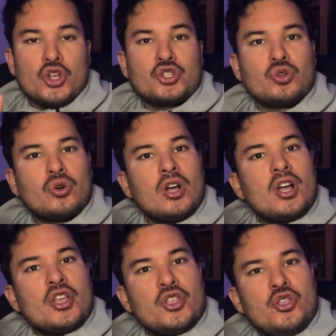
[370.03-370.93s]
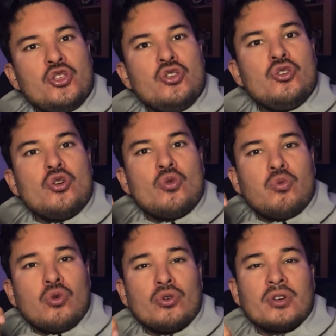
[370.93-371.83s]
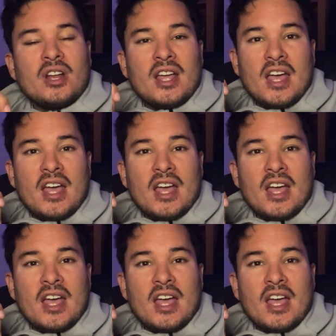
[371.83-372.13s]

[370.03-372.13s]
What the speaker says: So, you won't